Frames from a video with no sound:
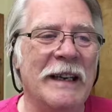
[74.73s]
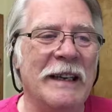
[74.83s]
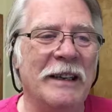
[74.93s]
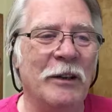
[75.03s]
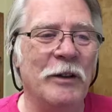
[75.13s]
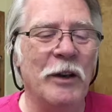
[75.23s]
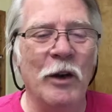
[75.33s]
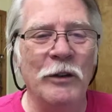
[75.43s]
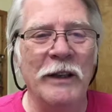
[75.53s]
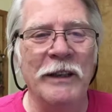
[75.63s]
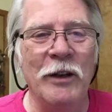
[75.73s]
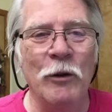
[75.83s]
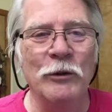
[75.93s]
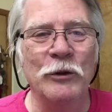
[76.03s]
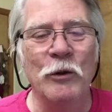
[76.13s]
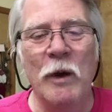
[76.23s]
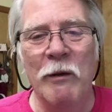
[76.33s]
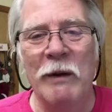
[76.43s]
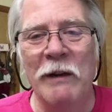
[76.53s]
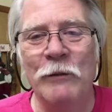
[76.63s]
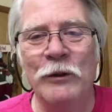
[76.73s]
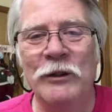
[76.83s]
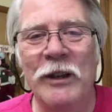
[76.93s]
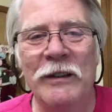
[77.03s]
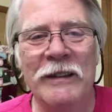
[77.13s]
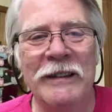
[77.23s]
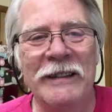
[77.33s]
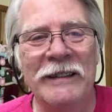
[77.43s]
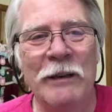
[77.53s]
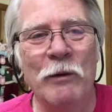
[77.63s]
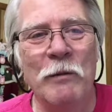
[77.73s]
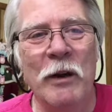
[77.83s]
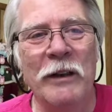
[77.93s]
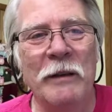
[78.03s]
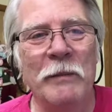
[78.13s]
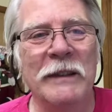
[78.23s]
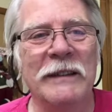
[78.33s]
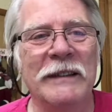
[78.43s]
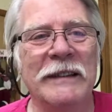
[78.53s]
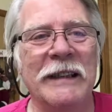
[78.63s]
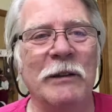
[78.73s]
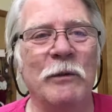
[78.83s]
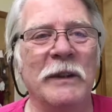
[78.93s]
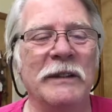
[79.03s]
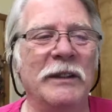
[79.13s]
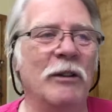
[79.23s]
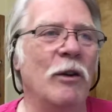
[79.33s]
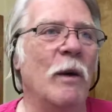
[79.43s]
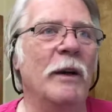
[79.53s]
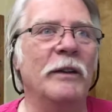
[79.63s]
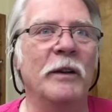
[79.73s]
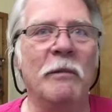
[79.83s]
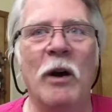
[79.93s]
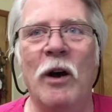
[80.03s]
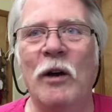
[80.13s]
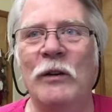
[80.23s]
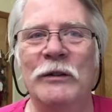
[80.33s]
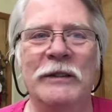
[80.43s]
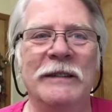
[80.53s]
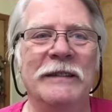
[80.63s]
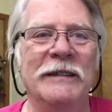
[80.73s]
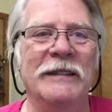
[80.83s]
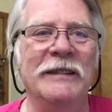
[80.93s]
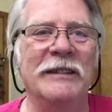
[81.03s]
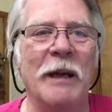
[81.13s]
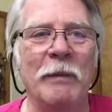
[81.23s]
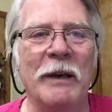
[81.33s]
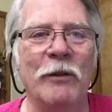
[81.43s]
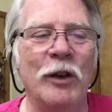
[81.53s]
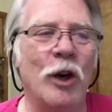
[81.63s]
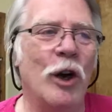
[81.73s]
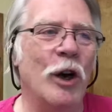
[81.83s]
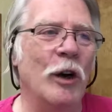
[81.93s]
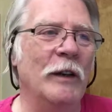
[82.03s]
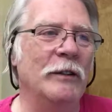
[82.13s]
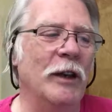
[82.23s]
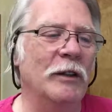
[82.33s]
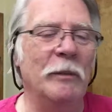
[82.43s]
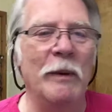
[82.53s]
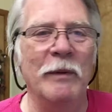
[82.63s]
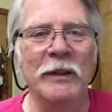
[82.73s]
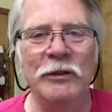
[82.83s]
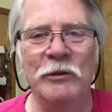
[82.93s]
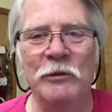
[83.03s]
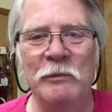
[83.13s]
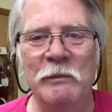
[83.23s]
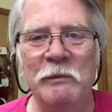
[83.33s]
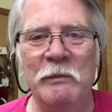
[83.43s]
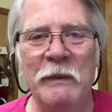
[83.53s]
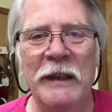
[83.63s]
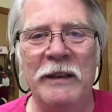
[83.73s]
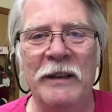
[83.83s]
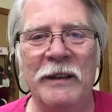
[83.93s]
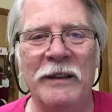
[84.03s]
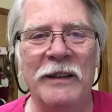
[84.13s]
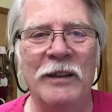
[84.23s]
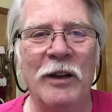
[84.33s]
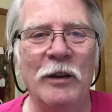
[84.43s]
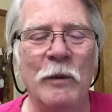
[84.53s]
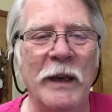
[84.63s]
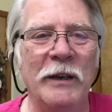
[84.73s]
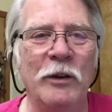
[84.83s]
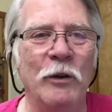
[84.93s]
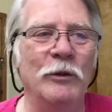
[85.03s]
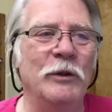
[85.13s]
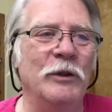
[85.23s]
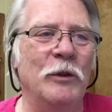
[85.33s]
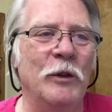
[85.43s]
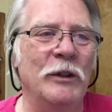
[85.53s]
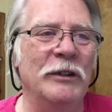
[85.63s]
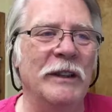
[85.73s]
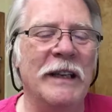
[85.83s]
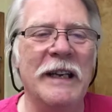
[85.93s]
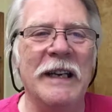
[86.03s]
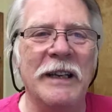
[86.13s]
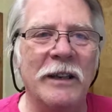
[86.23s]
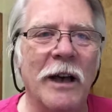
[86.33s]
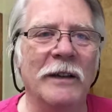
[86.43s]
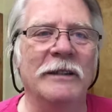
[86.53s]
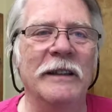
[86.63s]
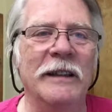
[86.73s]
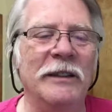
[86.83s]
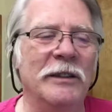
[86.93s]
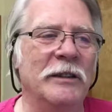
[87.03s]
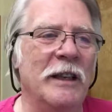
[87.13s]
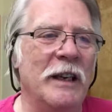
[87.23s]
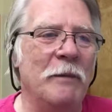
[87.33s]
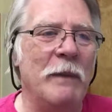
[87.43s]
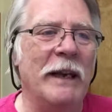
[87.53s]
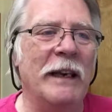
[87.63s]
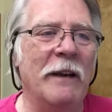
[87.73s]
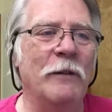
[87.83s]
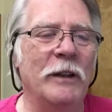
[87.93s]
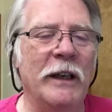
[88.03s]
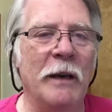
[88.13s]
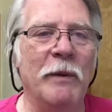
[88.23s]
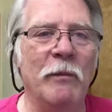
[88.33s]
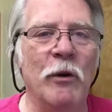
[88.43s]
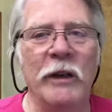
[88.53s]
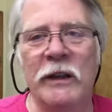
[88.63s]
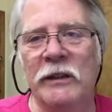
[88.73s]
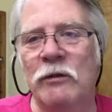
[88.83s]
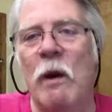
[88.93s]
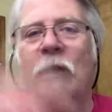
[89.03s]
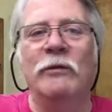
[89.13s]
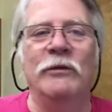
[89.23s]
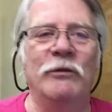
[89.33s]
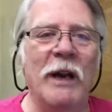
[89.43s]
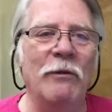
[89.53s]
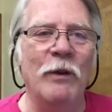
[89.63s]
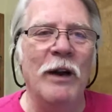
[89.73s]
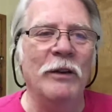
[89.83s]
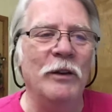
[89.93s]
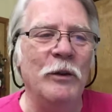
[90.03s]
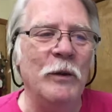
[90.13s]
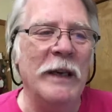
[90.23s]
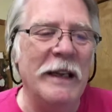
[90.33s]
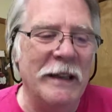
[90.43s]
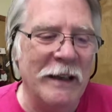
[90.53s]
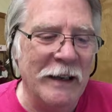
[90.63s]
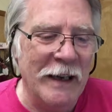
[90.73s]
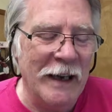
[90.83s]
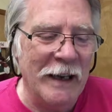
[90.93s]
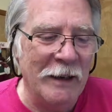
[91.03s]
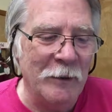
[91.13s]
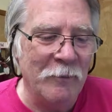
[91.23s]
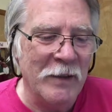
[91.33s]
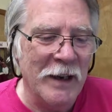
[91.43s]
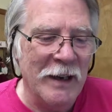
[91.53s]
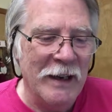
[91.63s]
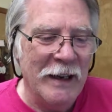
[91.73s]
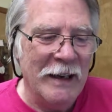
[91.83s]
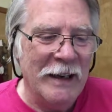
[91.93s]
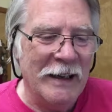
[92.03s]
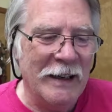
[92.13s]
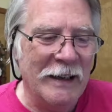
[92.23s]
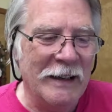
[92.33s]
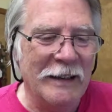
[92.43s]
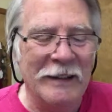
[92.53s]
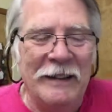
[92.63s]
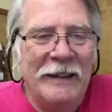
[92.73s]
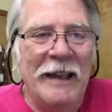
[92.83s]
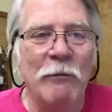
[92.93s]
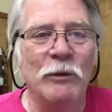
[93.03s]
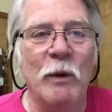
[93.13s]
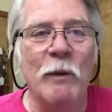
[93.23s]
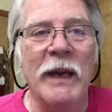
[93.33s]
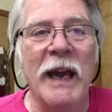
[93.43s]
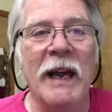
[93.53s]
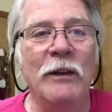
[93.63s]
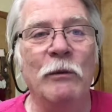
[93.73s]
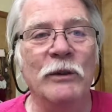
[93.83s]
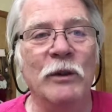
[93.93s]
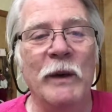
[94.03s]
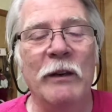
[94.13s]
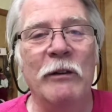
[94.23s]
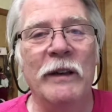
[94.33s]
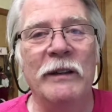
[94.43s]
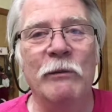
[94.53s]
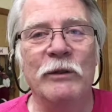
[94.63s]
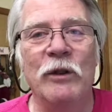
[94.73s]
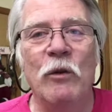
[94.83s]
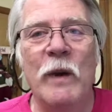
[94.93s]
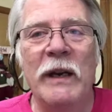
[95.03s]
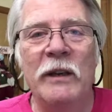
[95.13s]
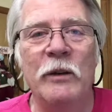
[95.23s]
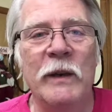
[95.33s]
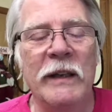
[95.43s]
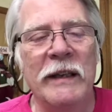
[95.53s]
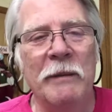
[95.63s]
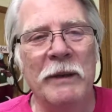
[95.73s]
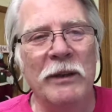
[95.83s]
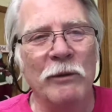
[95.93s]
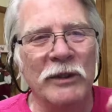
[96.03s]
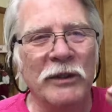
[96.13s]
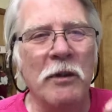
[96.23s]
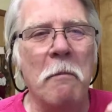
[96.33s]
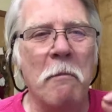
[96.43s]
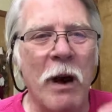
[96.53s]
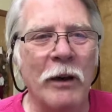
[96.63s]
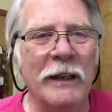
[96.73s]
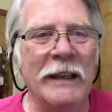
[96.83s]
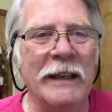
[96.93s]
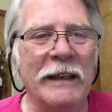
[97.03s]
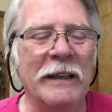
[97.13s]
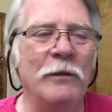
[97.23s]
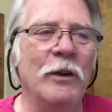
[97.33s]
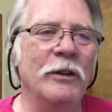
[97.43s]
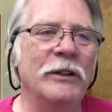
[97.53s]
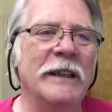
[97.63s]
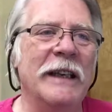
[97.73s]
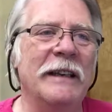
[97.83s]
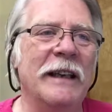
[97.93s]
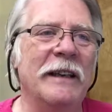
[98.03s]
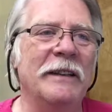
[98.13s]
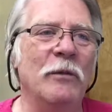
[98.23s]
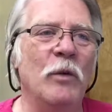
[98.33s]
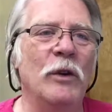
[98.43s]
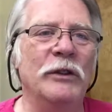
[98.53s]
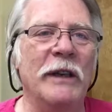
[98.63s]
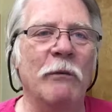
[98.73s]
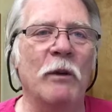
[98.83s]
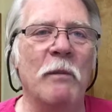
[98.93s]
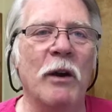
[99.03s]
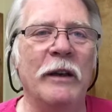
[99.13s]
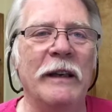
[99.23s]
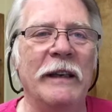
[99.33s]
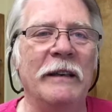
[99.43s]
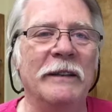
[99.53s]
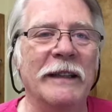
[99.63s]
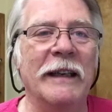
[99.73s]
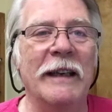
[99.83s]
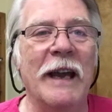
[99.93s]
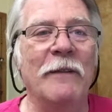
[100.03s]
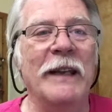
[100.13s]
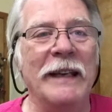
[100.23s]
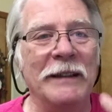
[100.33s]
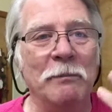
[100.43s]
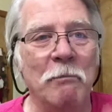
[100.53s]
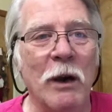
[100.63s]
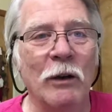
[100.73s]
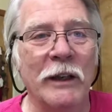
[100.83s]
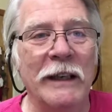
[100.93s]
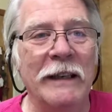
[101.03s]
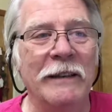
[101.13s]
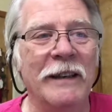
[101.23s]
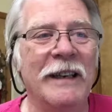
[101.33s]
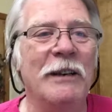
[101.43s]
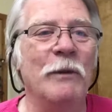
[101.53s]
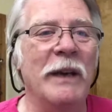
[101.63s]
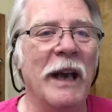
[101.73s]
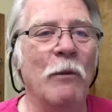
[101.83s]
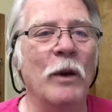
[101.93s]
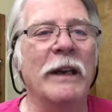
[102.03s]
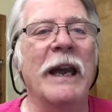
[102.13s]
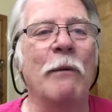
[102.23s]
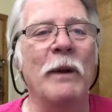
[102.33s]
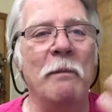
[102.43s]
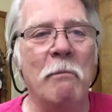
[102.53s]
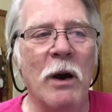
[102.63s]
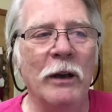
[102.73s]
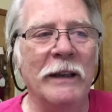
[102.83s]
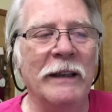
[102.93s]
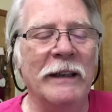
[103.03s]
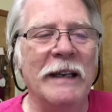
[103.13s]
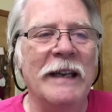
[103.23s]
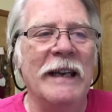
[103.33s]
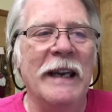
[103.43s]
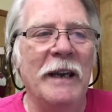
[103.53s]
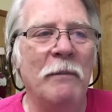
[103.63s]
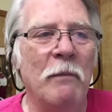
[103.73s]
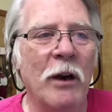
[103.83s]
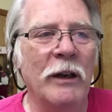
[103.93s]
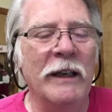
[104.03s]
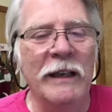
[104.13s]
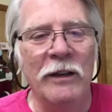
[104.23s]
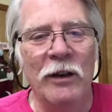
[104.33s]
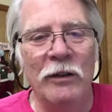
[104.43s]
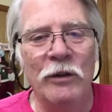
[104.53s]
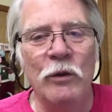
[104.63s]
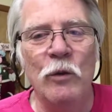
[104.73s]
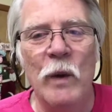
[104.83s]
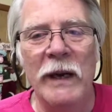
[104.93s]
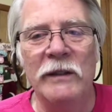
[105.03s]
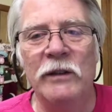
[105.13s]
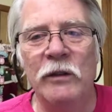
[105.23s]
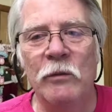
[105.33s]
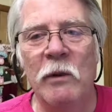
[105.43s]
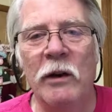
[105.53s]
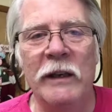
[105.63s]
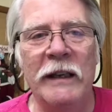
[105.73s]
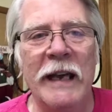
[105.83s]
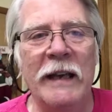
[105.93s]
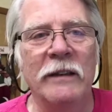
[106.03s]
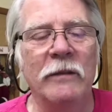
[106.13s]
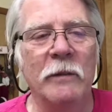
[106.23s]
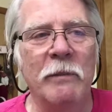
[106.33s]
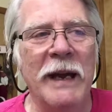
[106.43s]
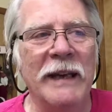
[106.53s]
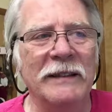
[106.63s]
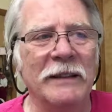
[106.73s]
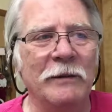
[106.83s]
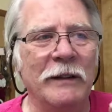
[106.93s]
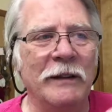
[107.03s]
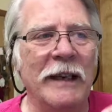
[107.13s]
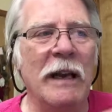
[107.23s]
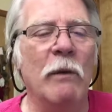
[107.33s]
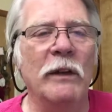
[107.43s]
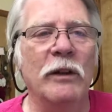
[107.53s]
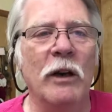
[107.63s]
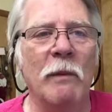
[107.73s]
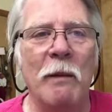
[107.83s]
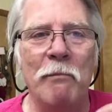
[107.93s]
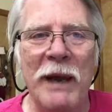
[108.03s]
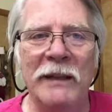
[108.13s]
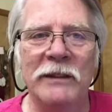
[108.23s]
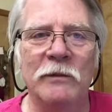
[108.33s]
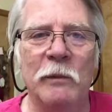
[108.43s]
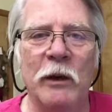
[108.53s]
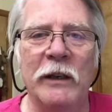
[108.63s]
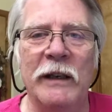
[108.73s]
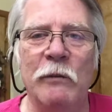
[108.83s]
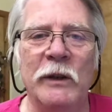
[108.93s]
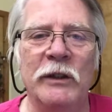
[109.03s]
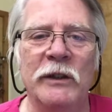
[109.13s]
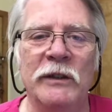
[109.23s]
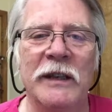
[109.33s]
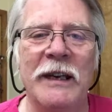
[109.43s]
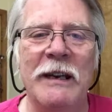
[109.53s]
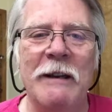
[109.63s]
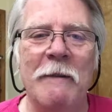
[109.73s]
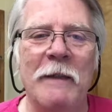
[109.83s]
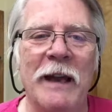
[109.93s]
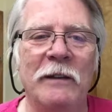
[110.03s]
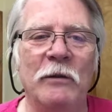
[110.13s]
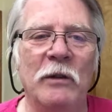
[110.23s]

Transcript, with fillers: you know, the, in the old school, when I first started a uh, network marketing business, it was, you know, go out to the malls and stop at every car and talk to people that you meet uh, along the way in the grocery stores and constantly just make an effort to get up in the morning and just go out, drive around and do anything. And, that was what we had. There was no internet, there was no way to do anything, but there was still marketing. And if you understand that the words network marketing, the second half of that is marketing. We network and we market. And marketing, there are two ways to do marketing active and passive. And today I want to talk about passive marketing, which is that